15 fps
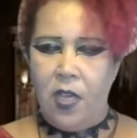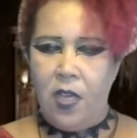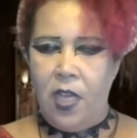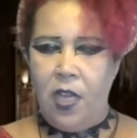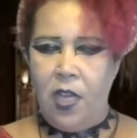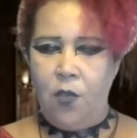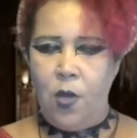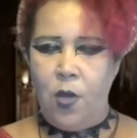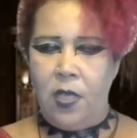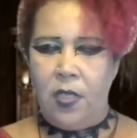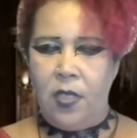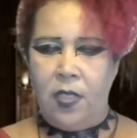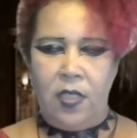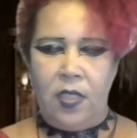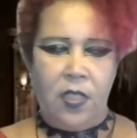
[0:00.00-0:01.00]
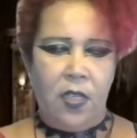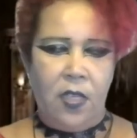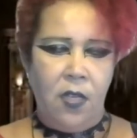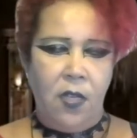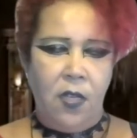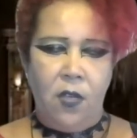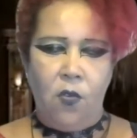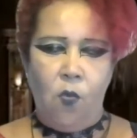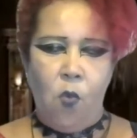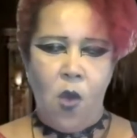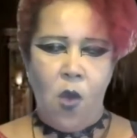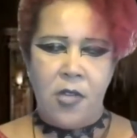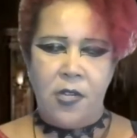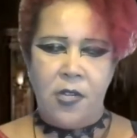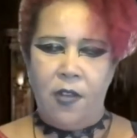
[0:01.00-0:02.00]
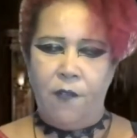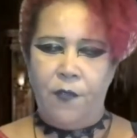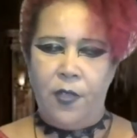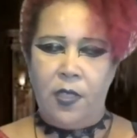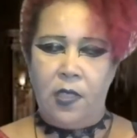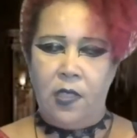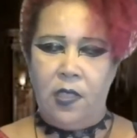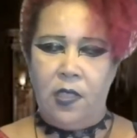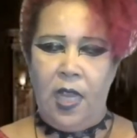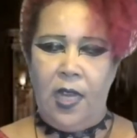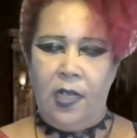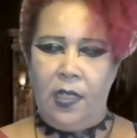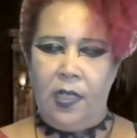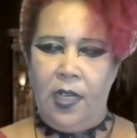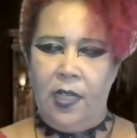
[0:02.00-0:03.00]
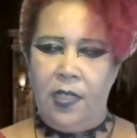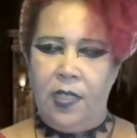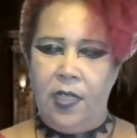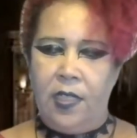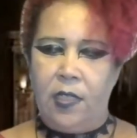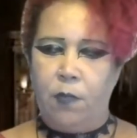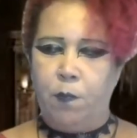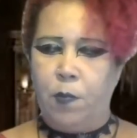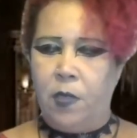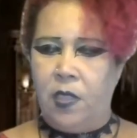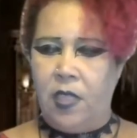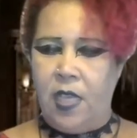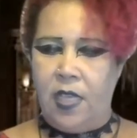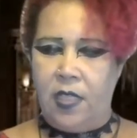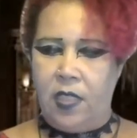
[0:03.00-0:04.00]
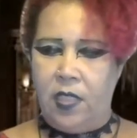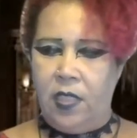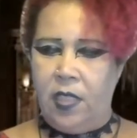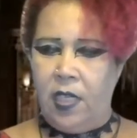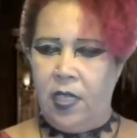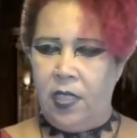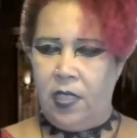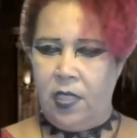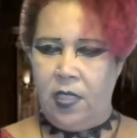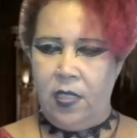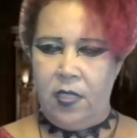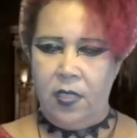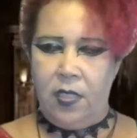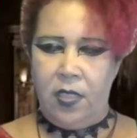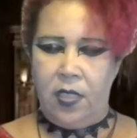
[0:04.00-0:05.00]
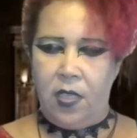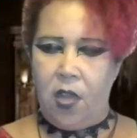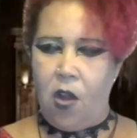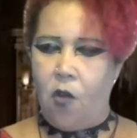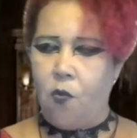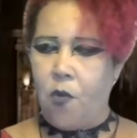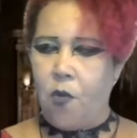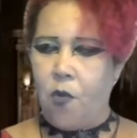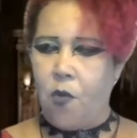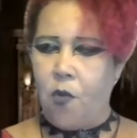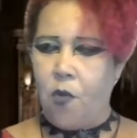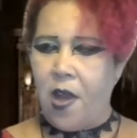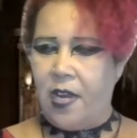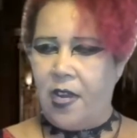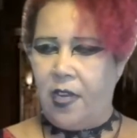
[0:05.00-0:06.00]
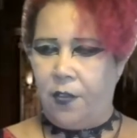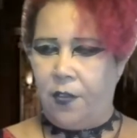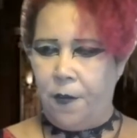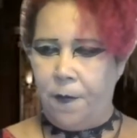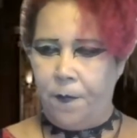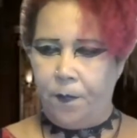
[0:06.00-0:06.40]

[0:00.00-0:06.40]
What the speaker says: He was one of its daily dispossessed denizens, a regular.